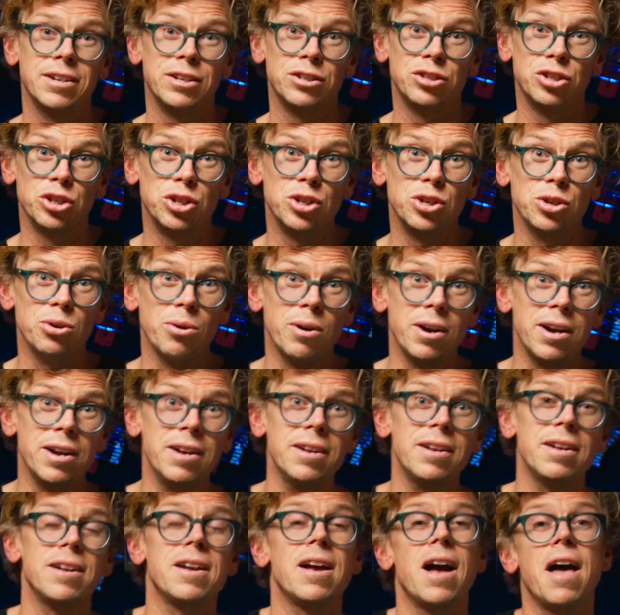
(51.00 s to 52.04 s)
secure,
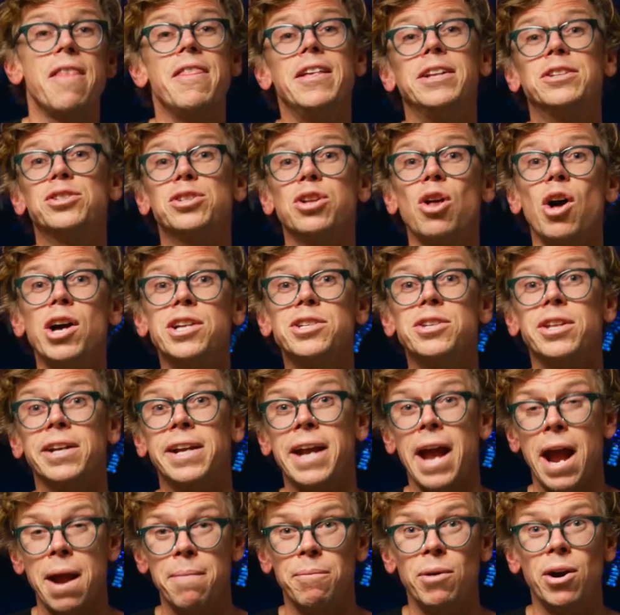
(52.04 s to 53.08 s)
and then slide the
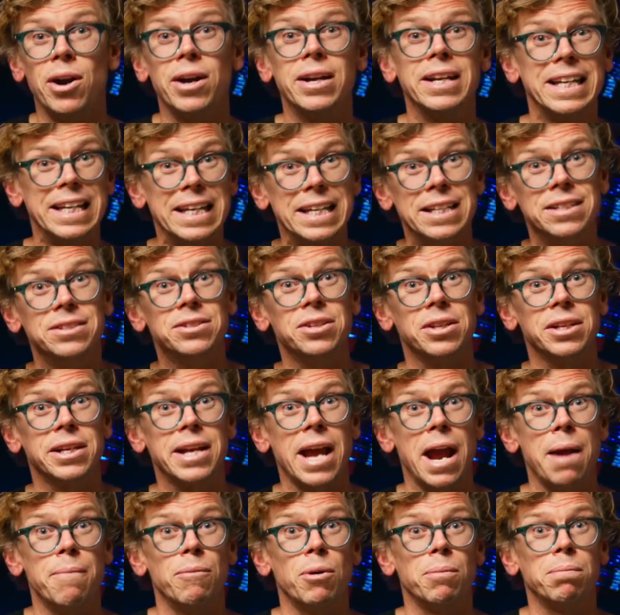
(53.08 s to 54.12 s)
camera into the
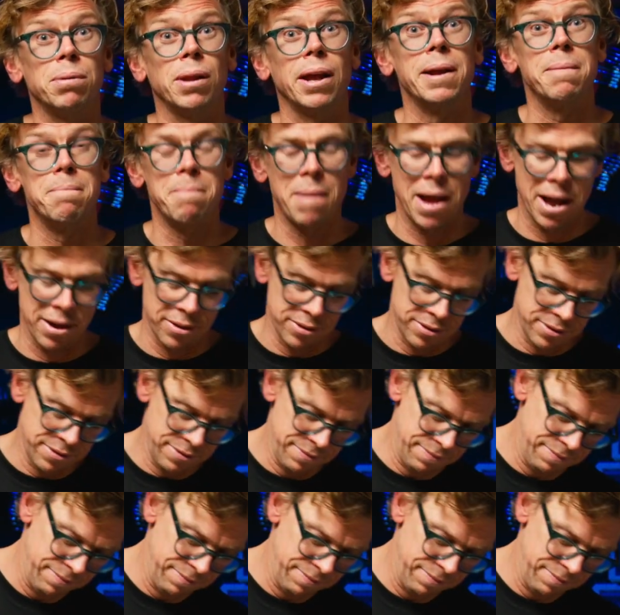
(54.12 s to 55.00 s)
camera plate mount.